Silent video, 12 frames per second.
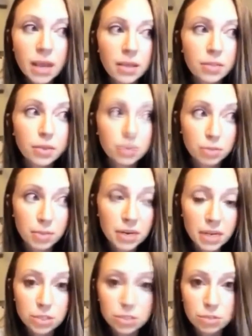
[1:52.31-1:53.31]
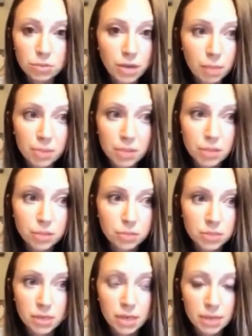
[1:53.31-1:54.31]
Those medications are not being
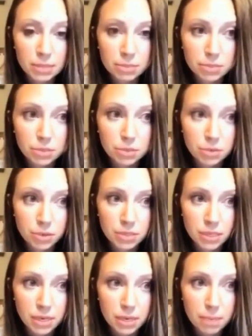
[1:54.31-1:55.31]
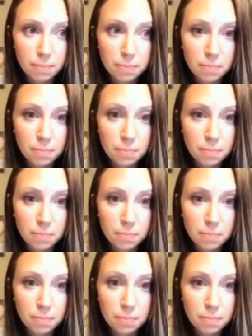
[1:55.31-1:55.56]
used in hospitals in New York City.